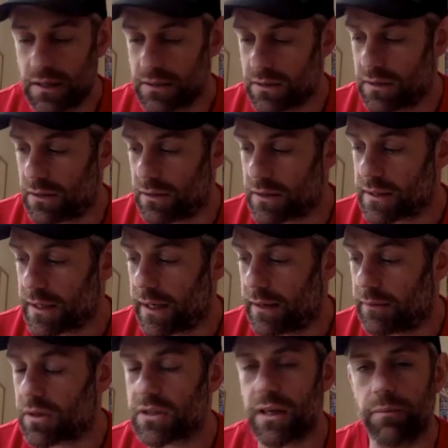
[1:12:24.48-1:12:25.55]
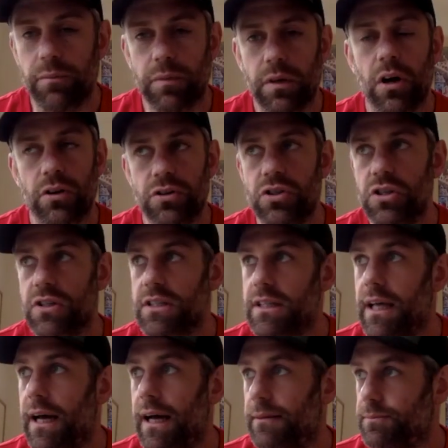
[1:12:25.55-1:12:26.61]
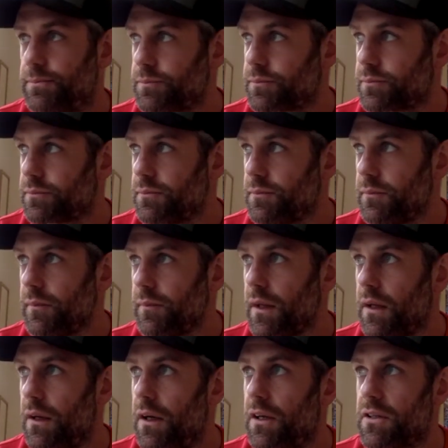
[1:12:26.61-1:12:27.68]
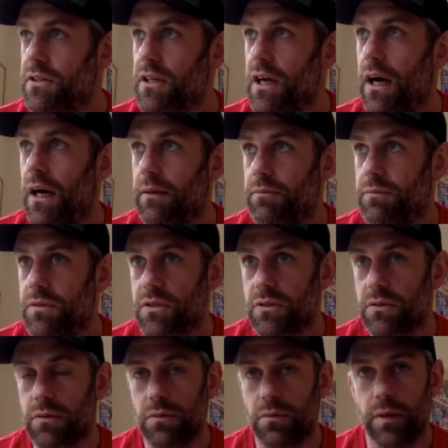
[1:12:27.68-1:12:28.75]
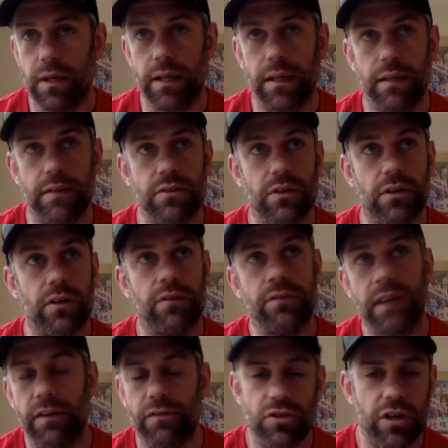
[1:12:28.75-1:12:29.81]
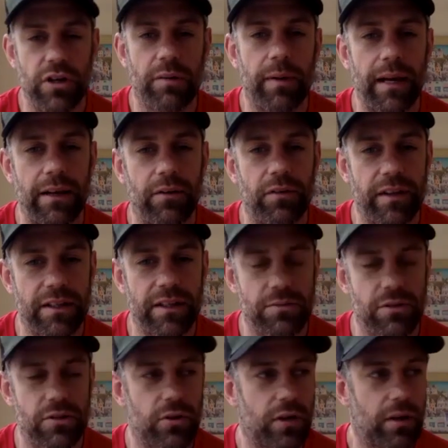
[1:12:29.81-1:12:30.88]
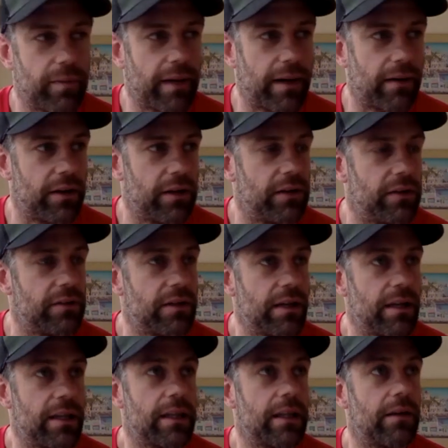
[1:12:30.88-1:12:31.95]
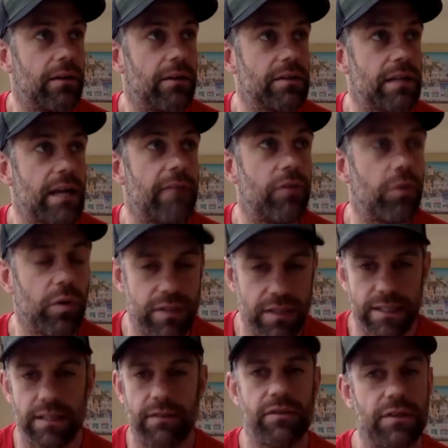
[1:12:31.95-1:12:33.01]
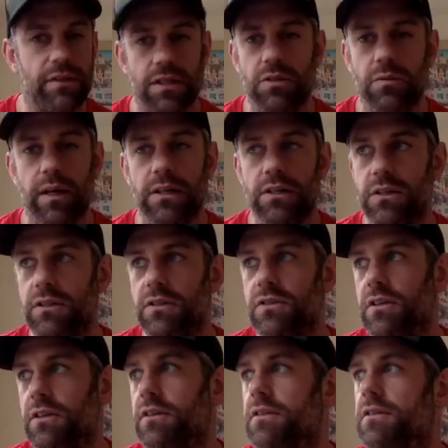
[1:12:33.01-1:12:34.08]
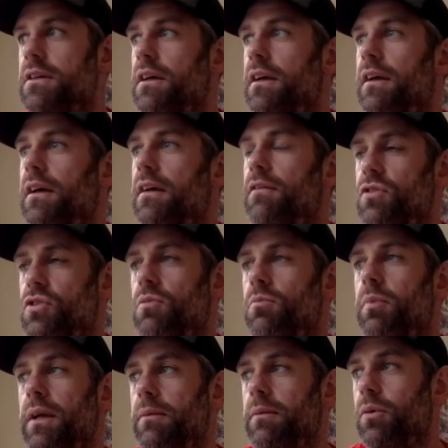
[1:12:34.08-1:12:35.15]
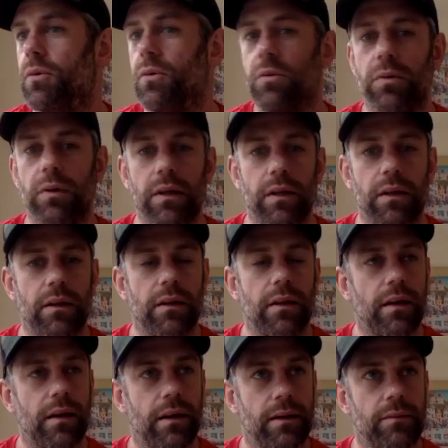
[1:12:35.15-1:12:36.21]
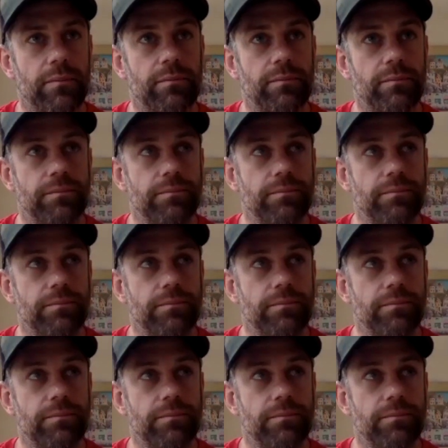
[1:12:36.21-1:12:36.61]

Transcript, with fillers: to do the same because i'm conscious that at times we sort of laugh and joke about little things that we're talking about and there's everyone's in different situations and for some people um,